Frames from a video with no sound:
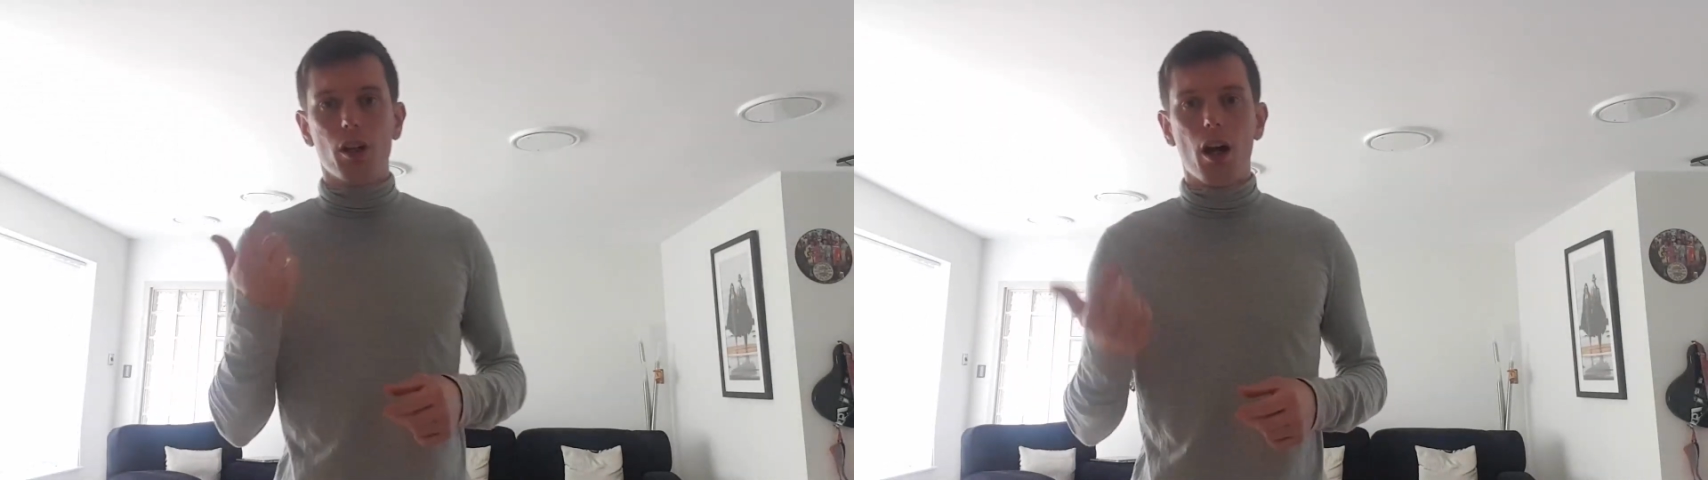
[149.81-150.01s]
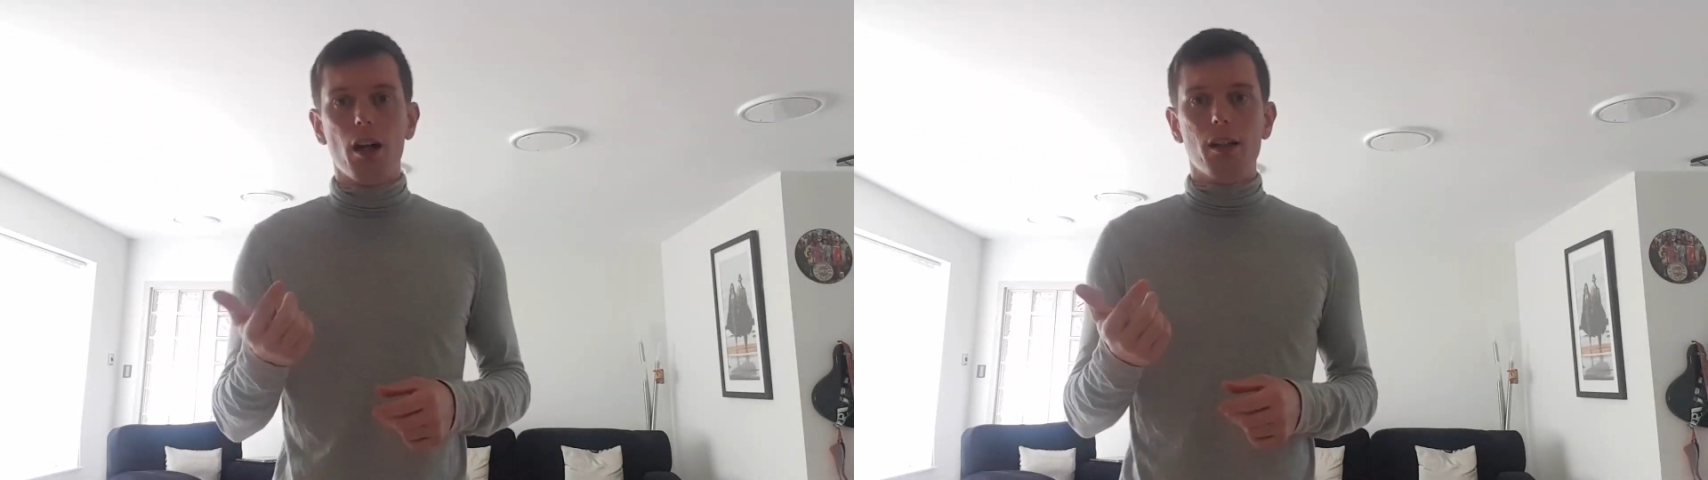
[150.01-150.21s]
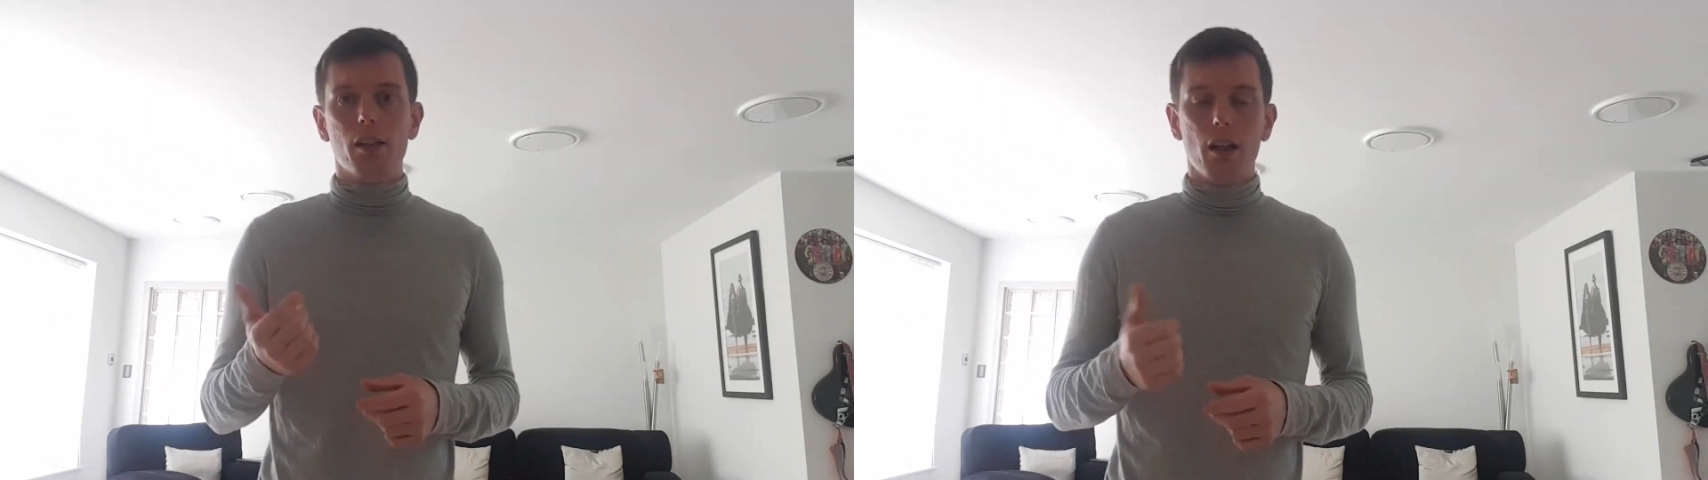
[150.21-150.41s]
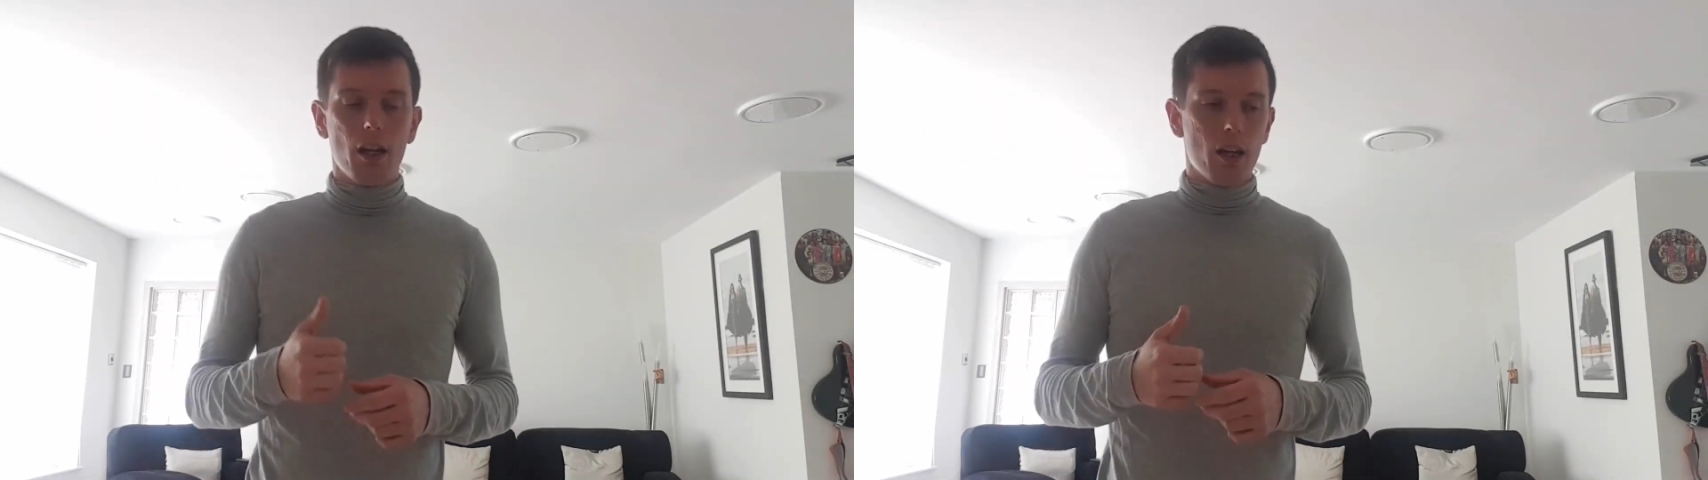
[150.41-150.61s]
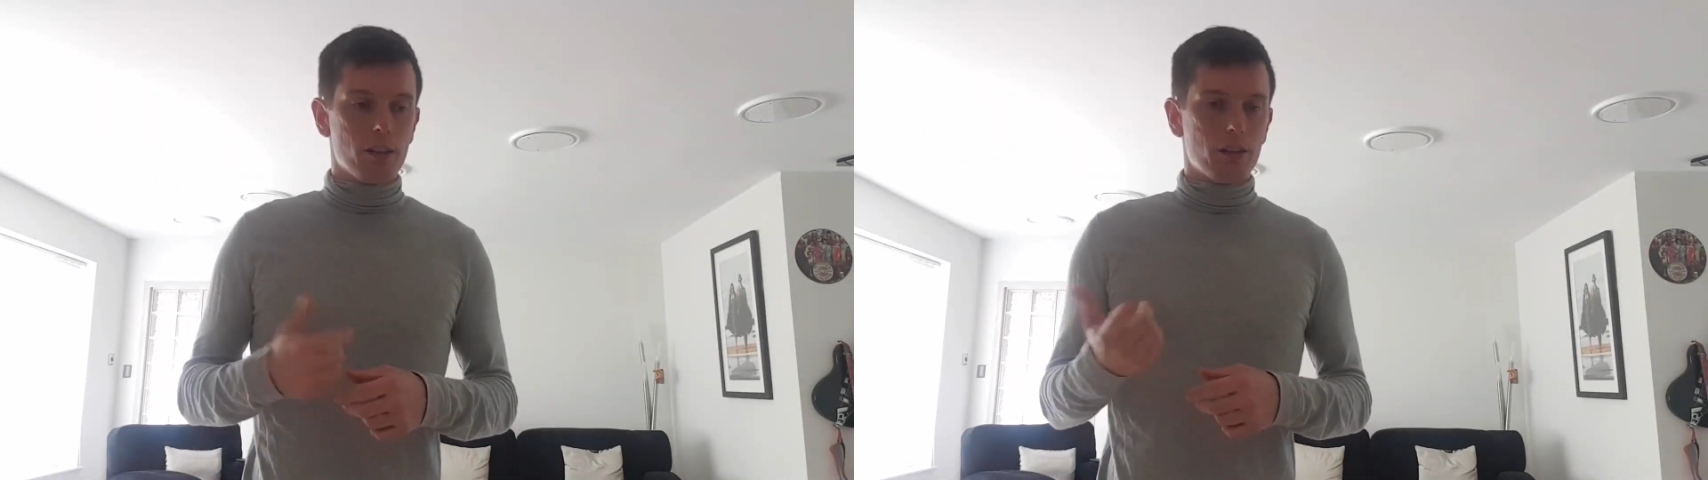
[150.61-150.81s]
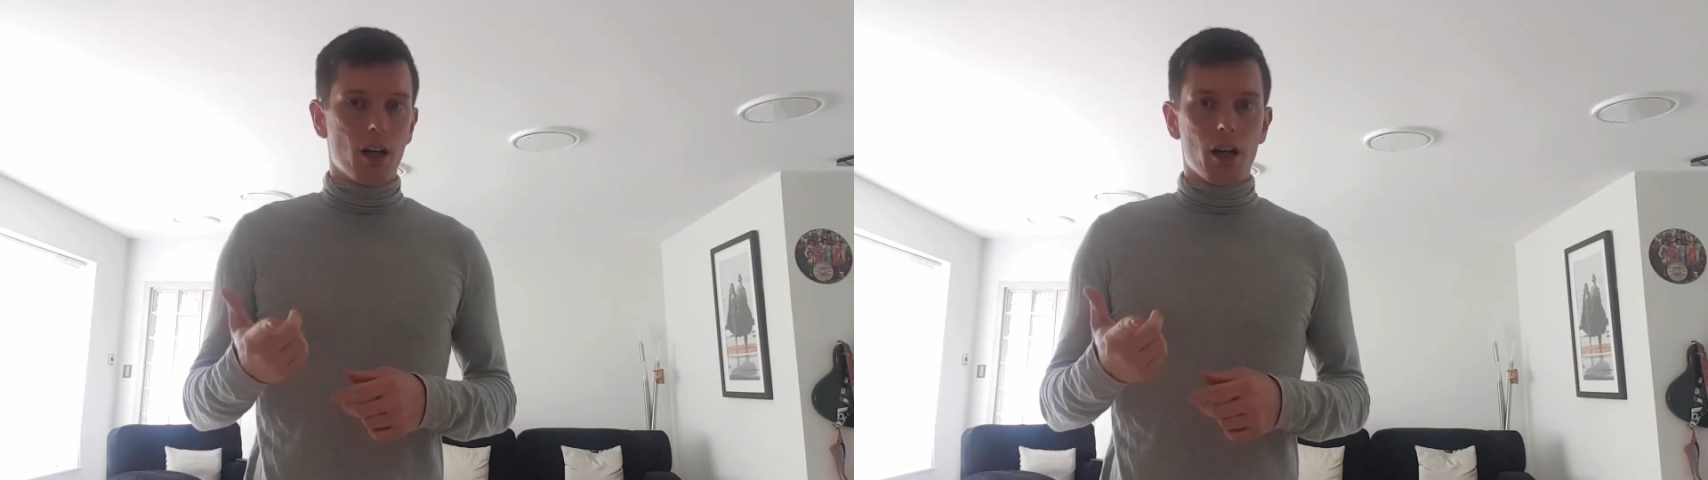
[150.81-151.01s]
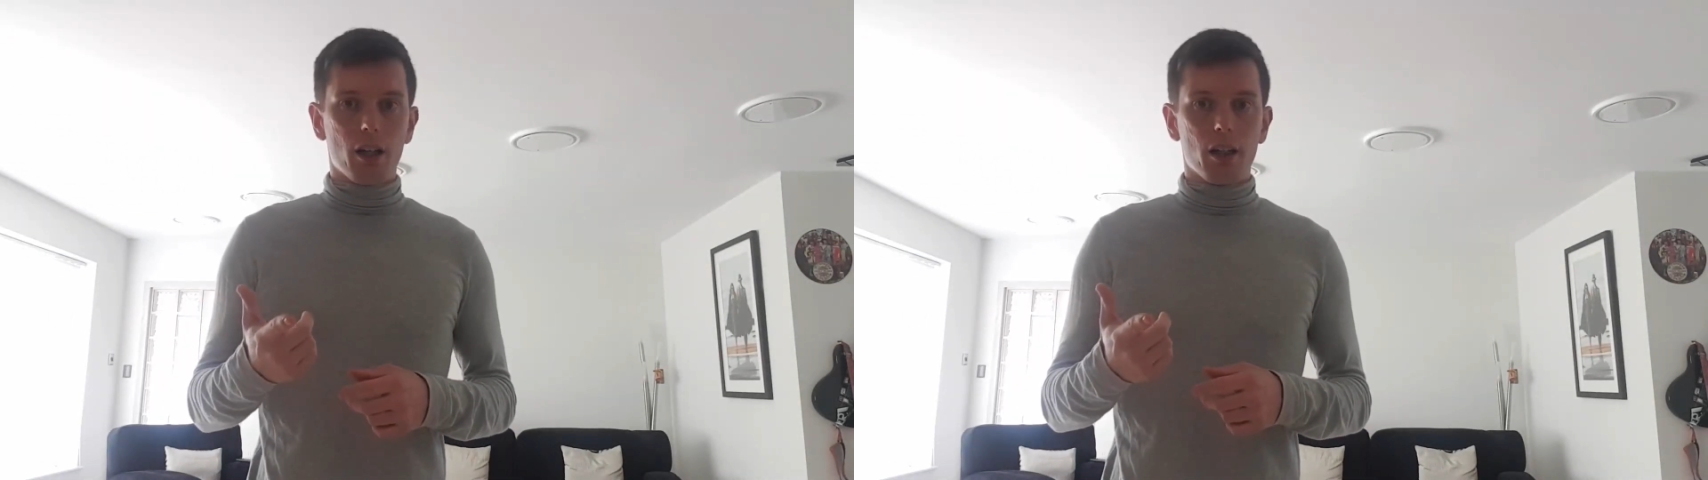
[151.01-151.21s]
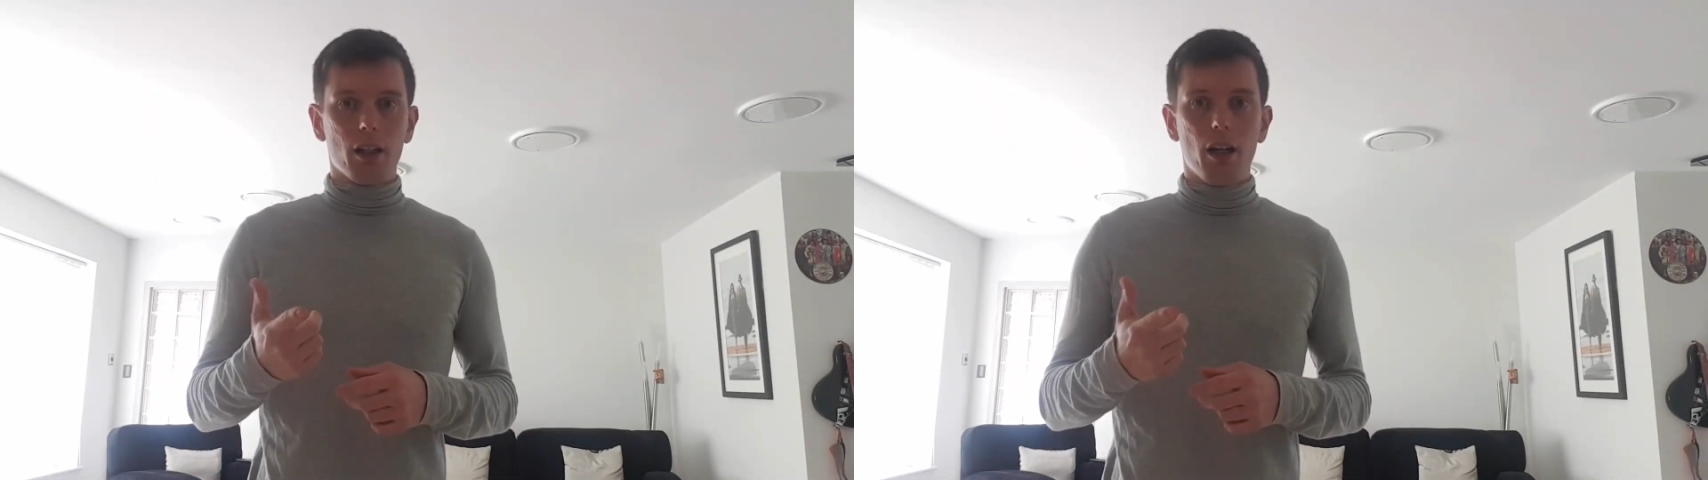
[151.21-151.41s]
Tide,
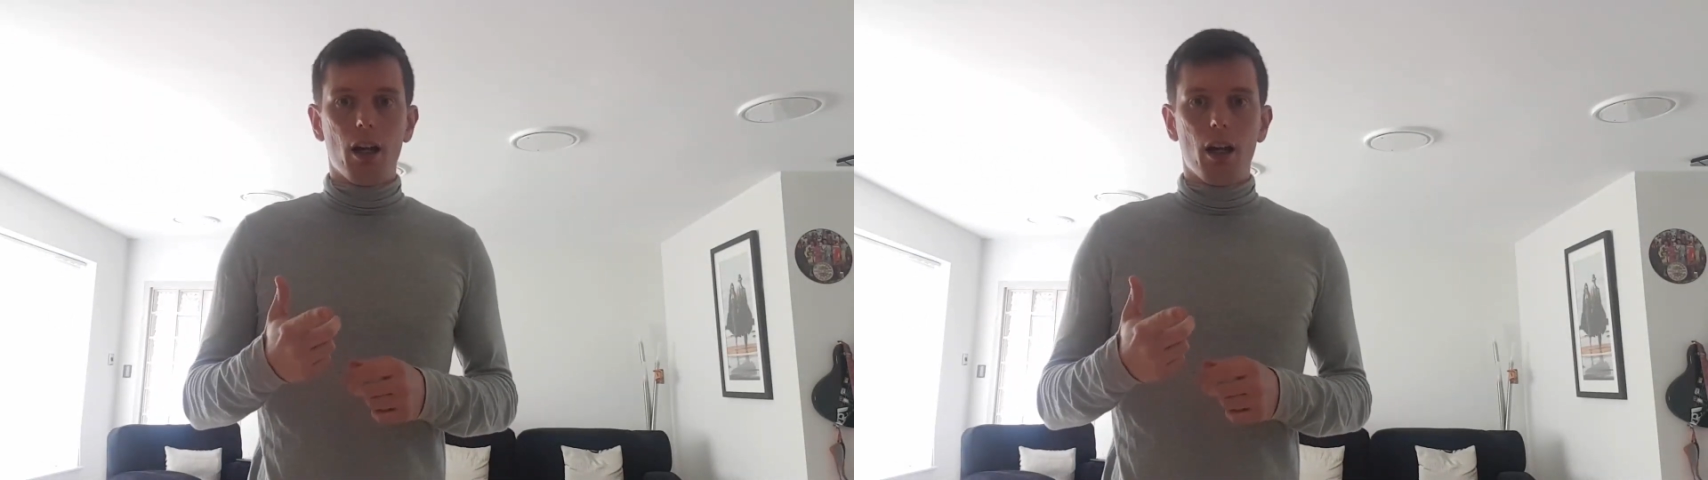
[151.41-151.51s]
Starling,